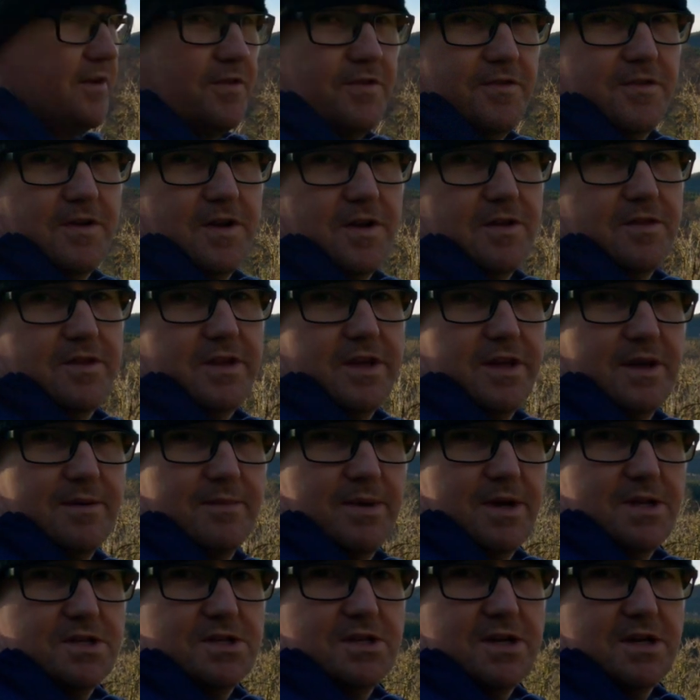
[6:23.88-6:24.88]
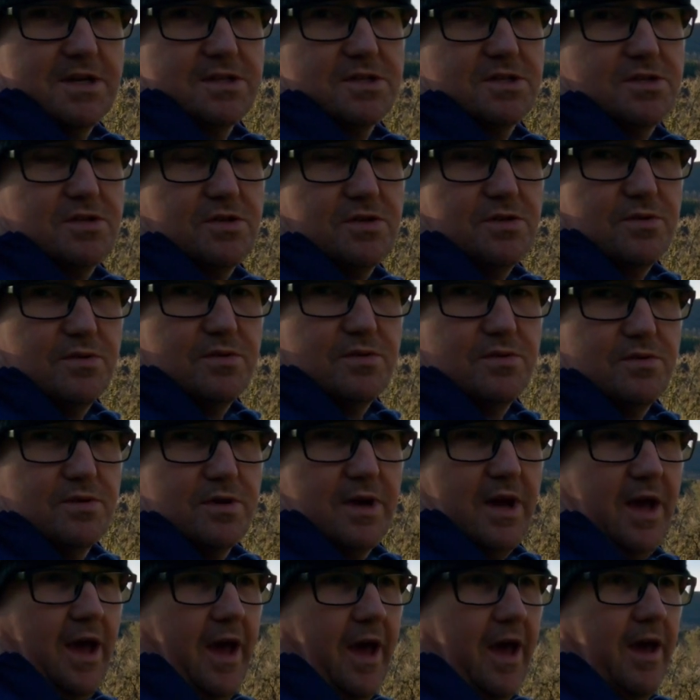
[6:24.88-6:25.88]
feel the image gets too
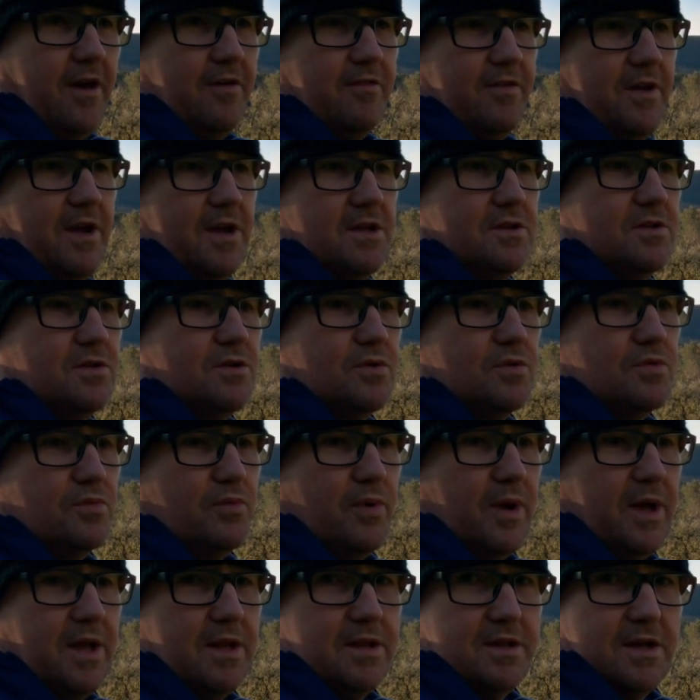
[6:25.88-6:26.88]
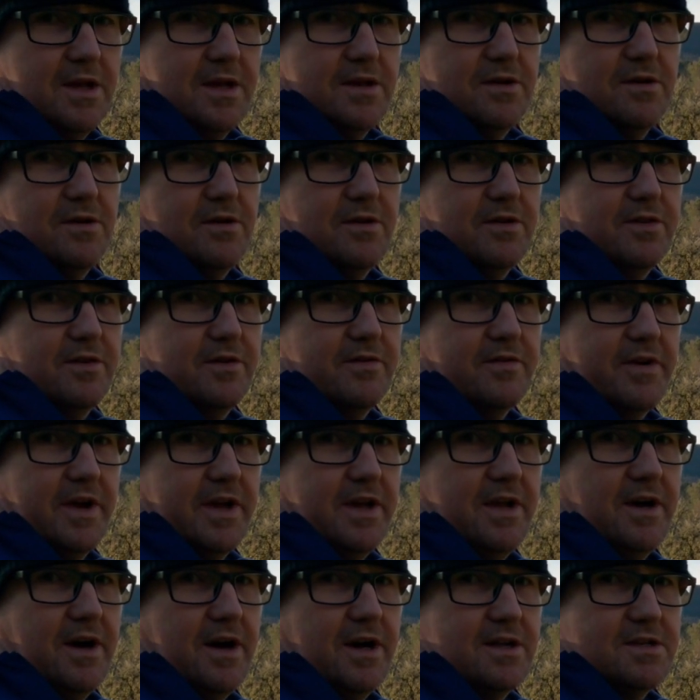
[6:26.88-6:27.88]
heavy, too weighted on the
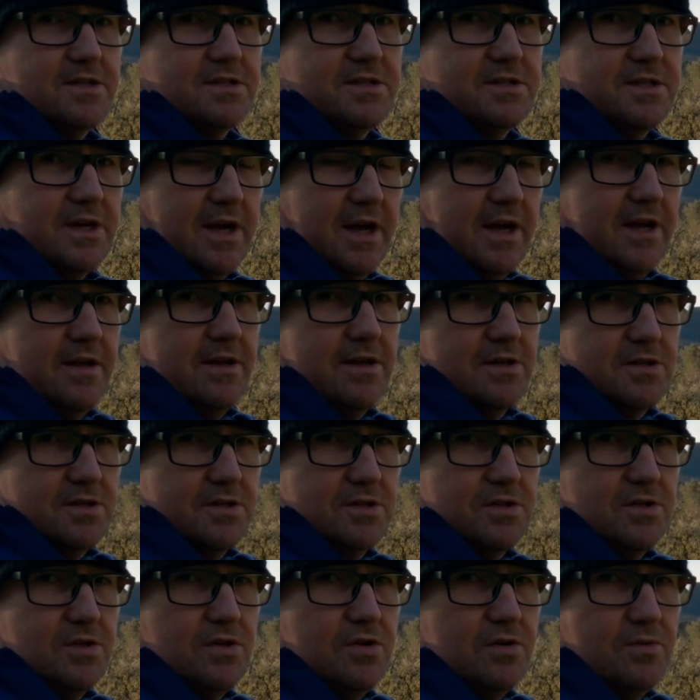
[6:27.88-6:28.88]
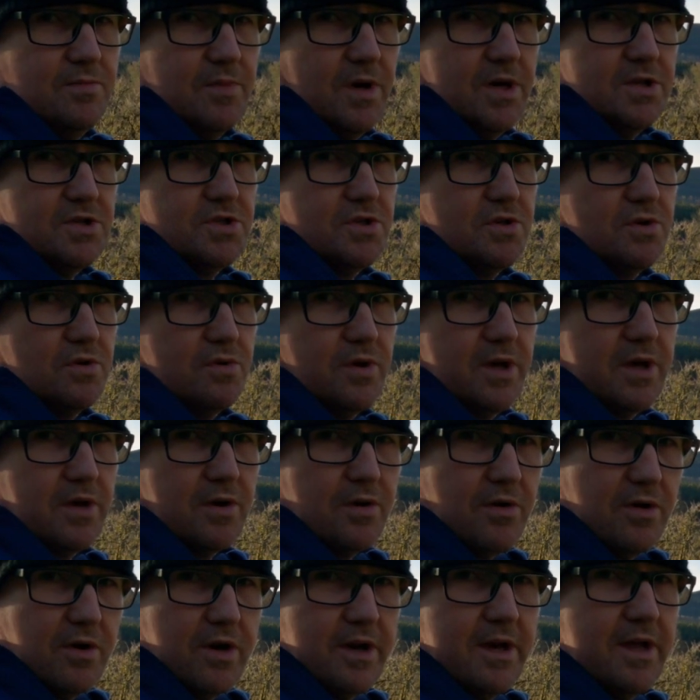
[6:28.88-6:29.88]
right hand side. There's just too much going
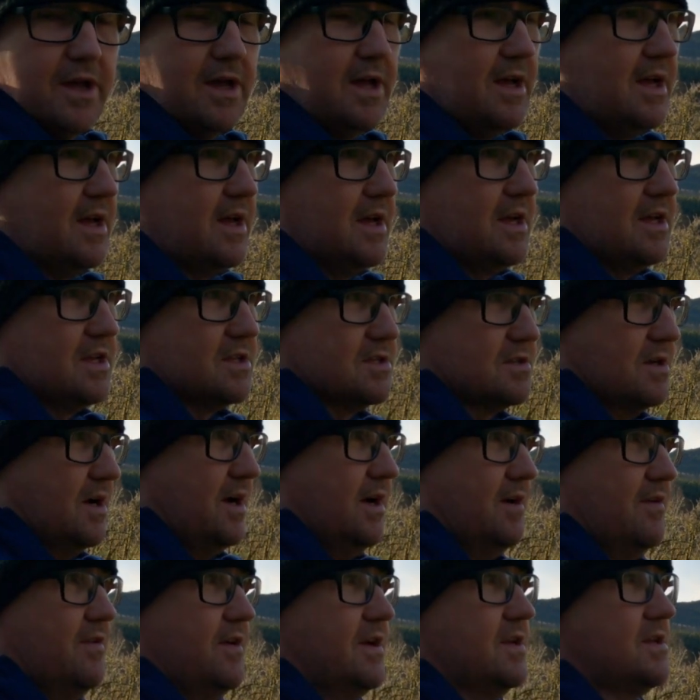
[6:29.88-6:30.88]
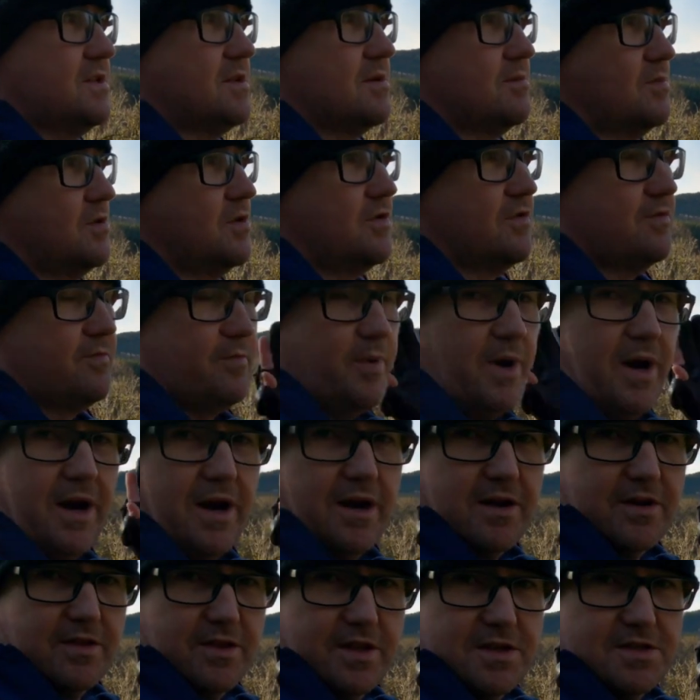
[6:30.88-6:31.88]
on. So I've had to move
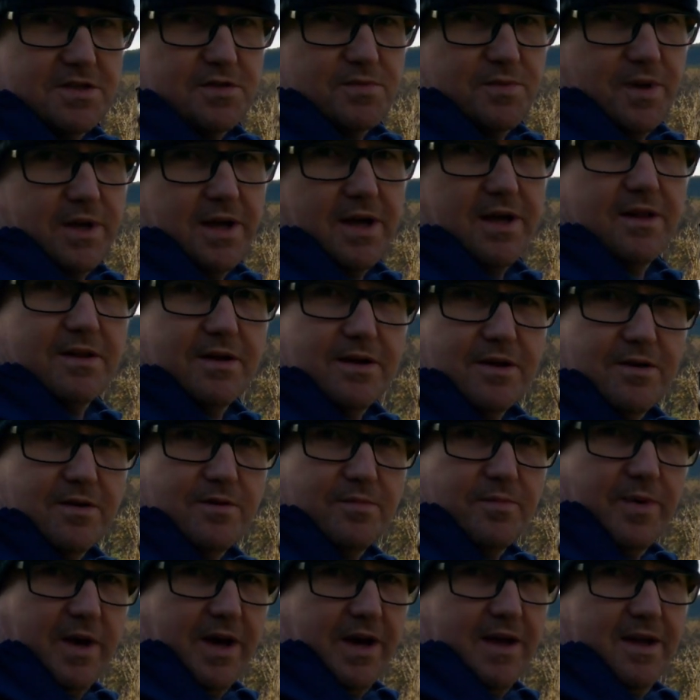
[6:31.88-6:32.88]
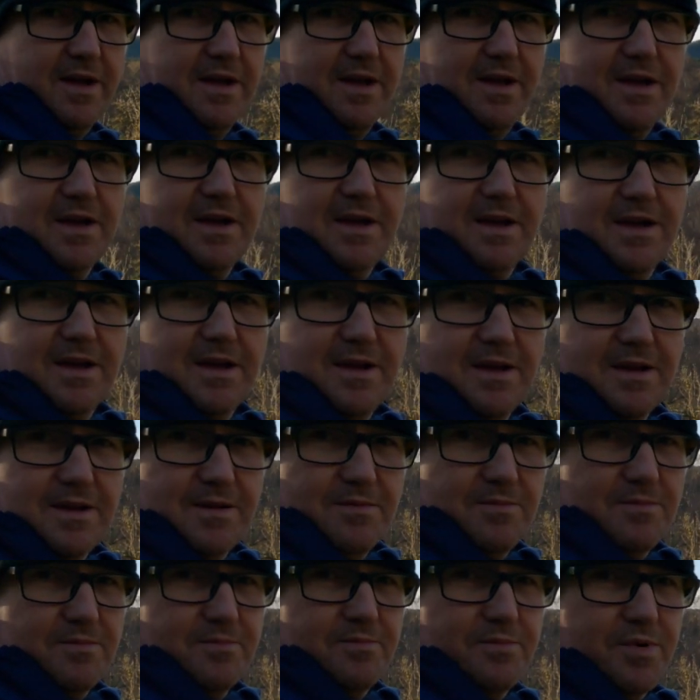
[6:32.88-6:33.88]
back this way a little bit,
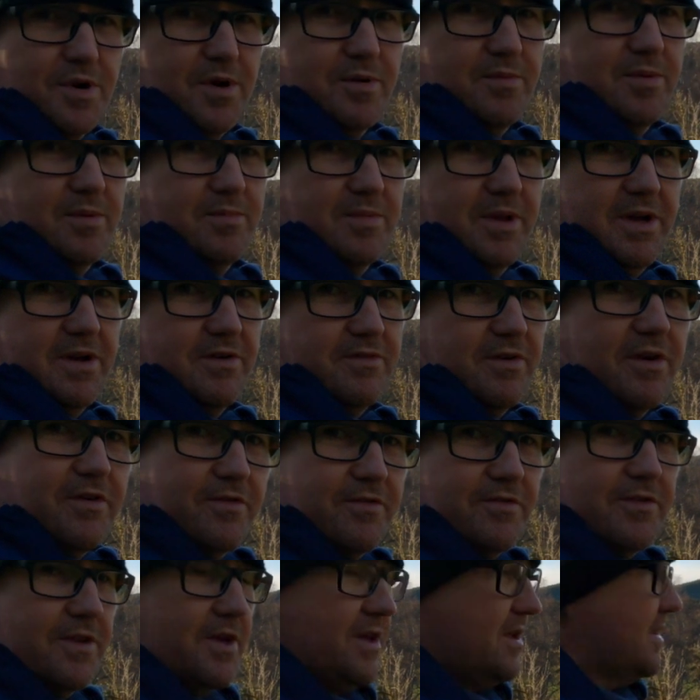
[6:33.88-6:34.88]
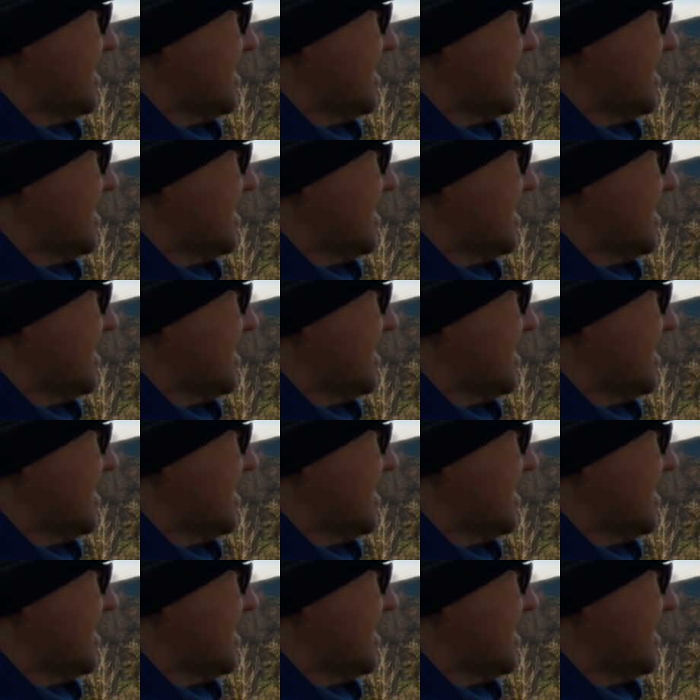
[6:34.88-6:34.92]
probably roughly